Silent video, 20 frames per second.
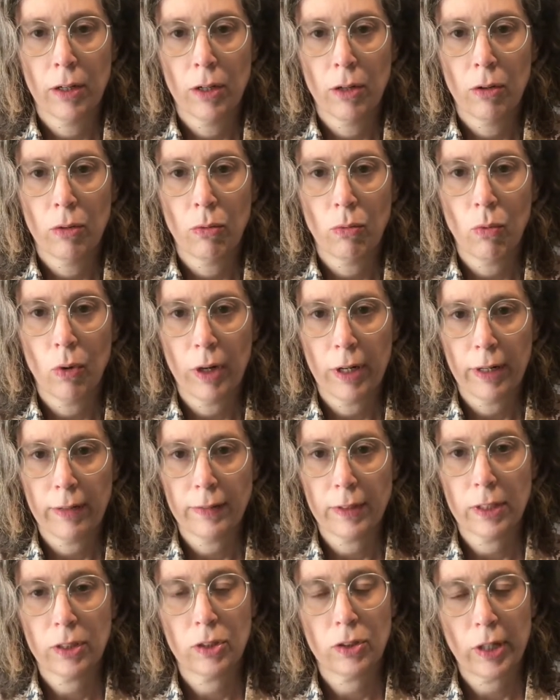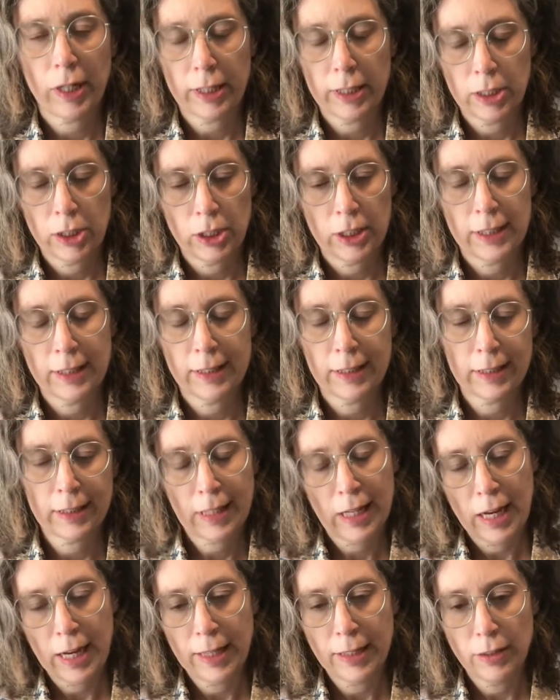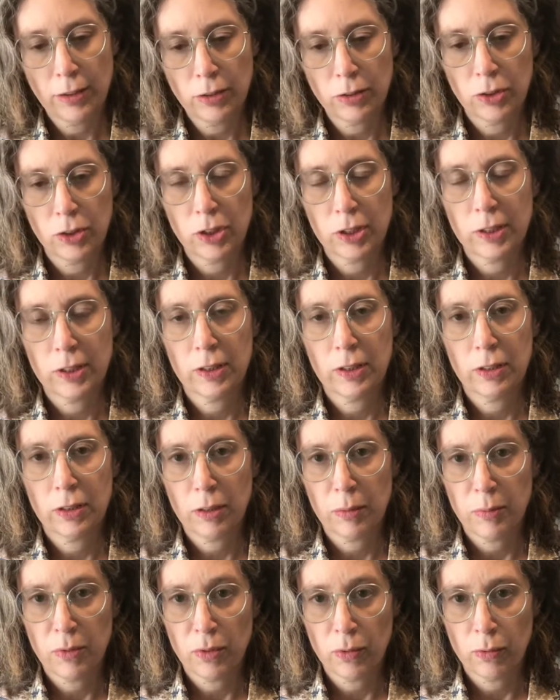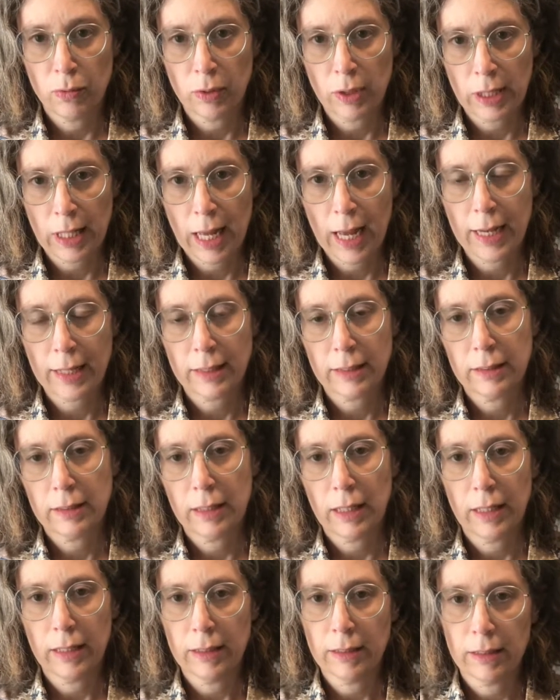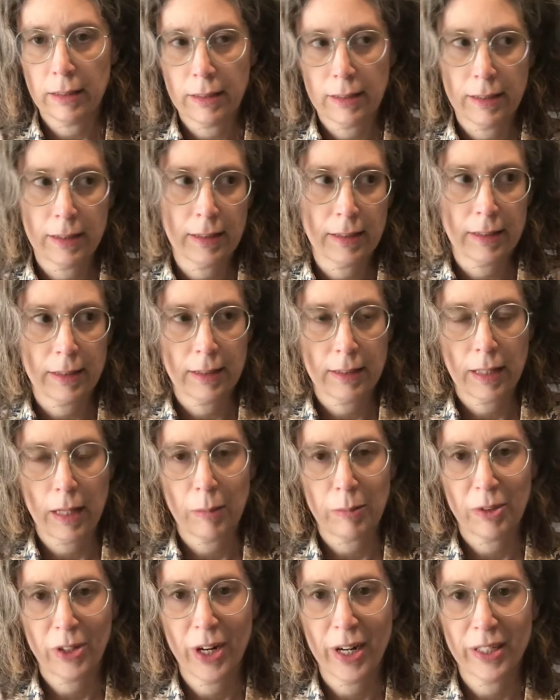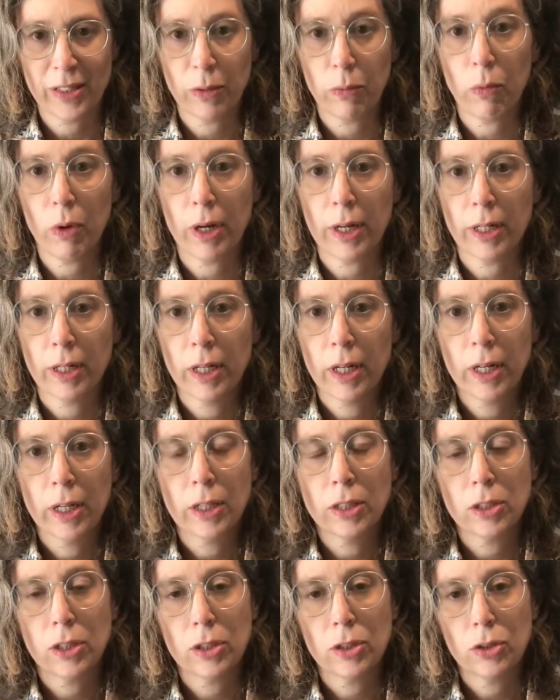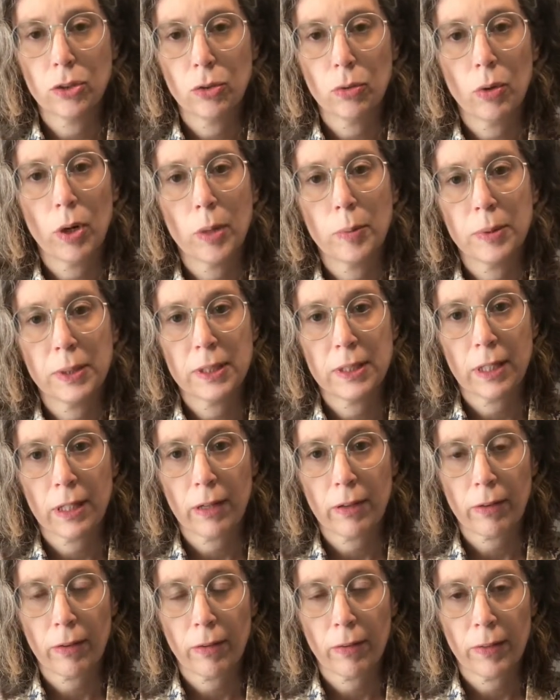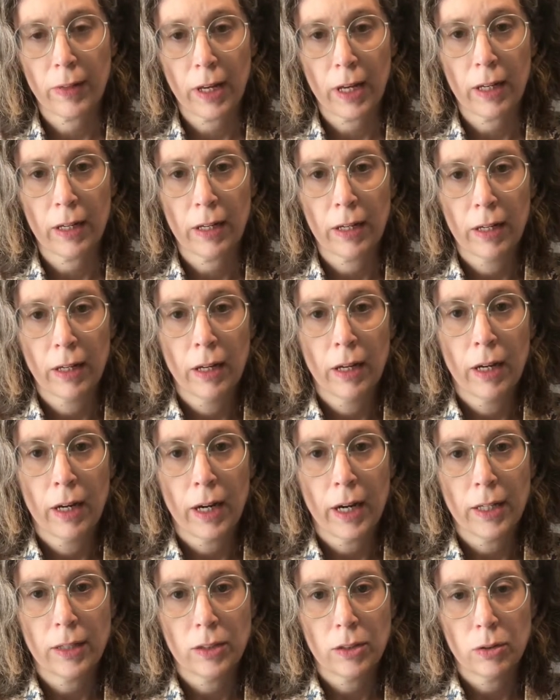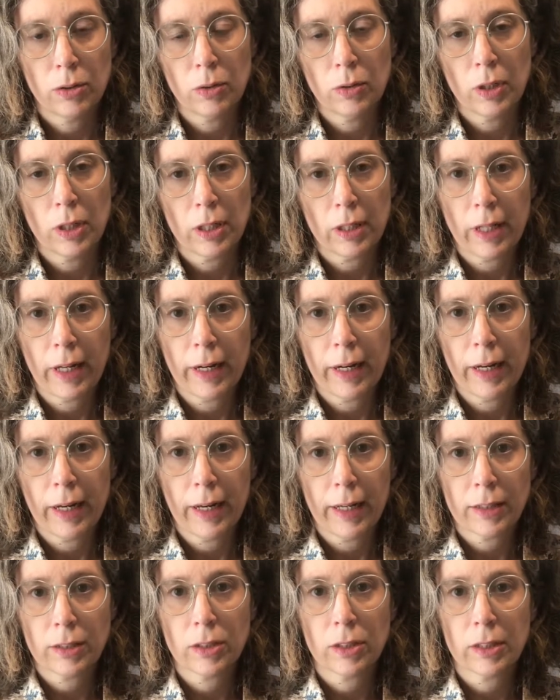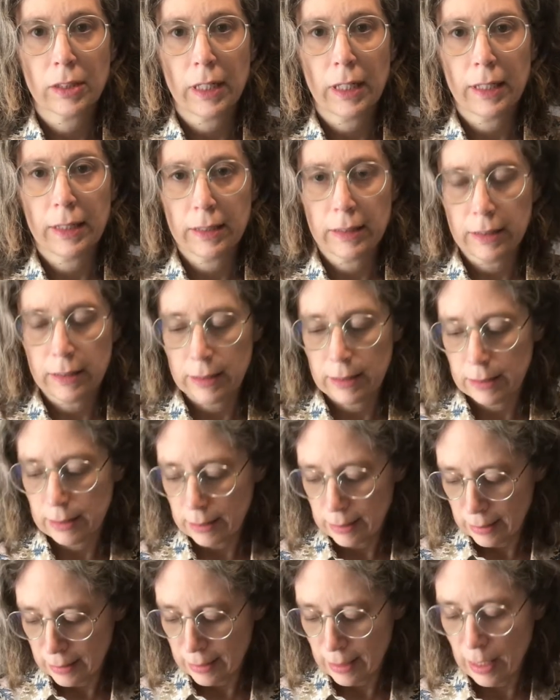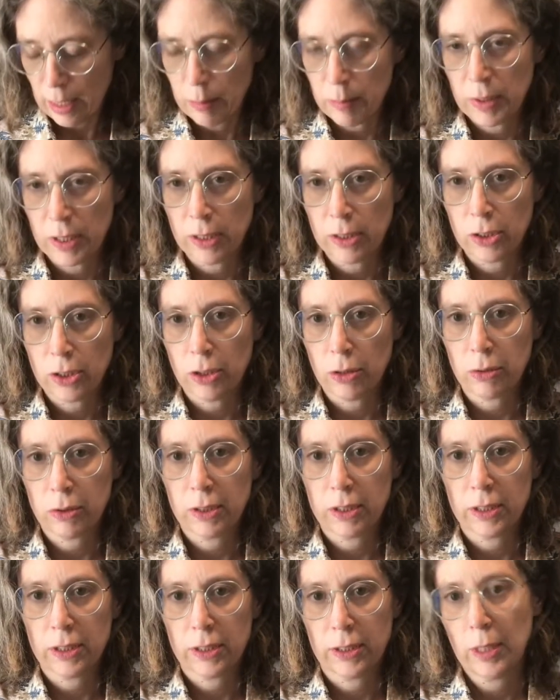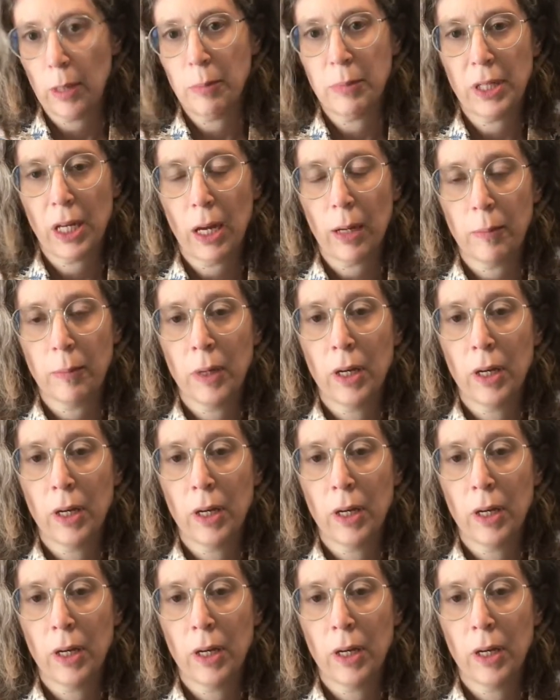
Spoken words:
one of the strategies I use, just to relax and stop trying to want to do a particular thing. I do a lot of exercises that I'm going to show sometime